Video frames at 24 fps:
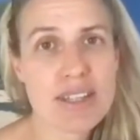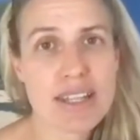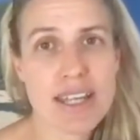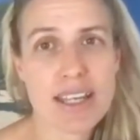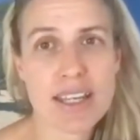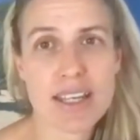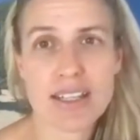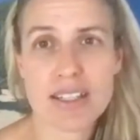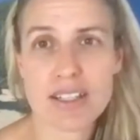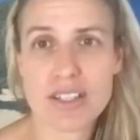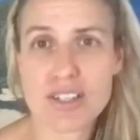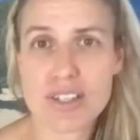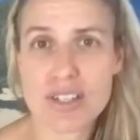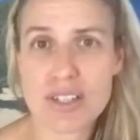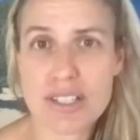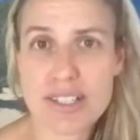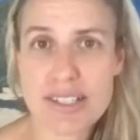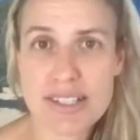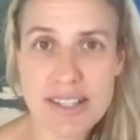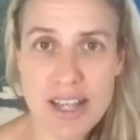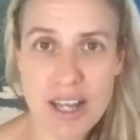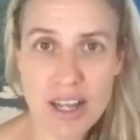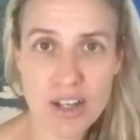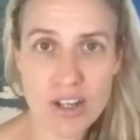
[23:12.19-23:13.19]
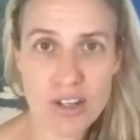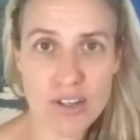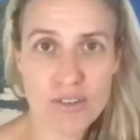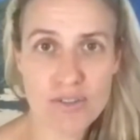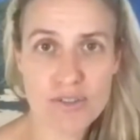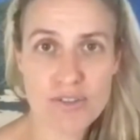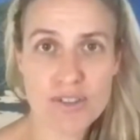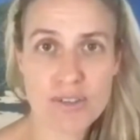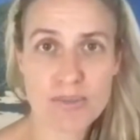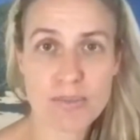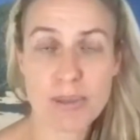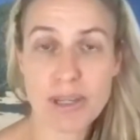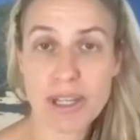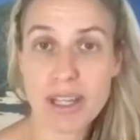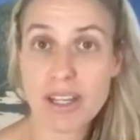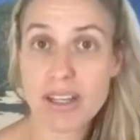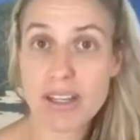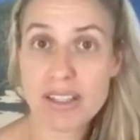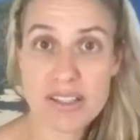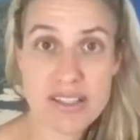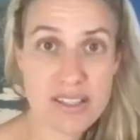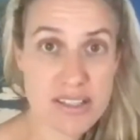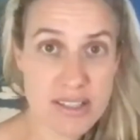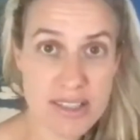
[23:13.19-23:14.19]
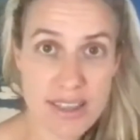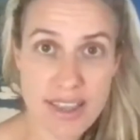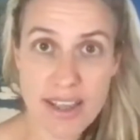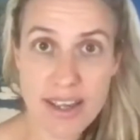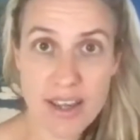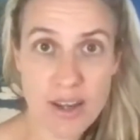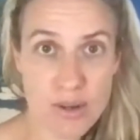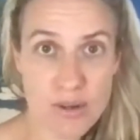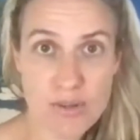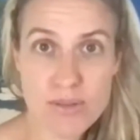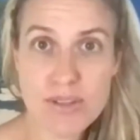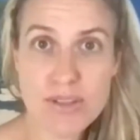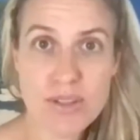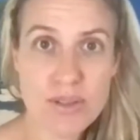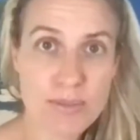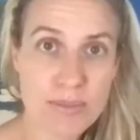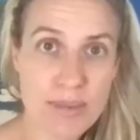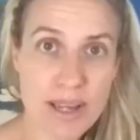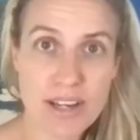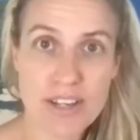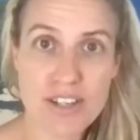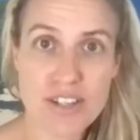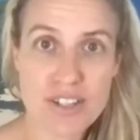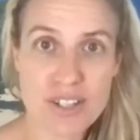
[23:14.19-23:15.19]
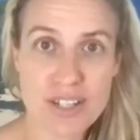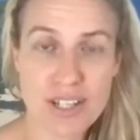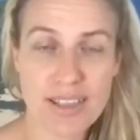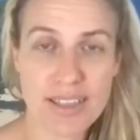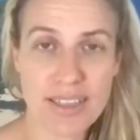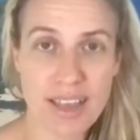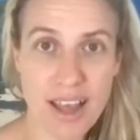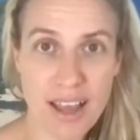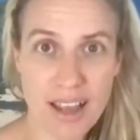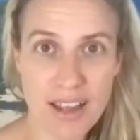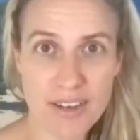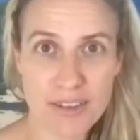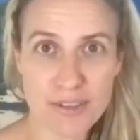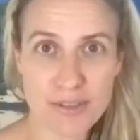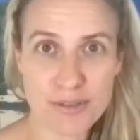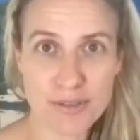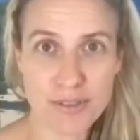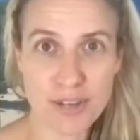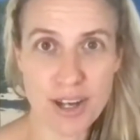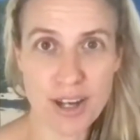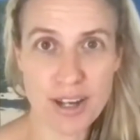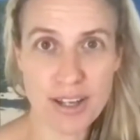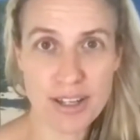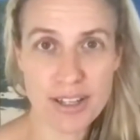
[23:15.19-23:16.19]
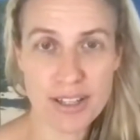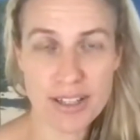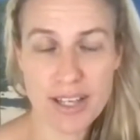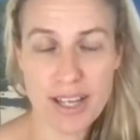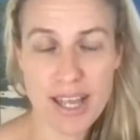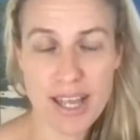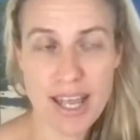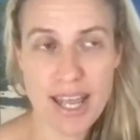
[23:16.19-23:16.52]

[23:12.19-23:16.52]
their conditioned selves because they're also managing life, right?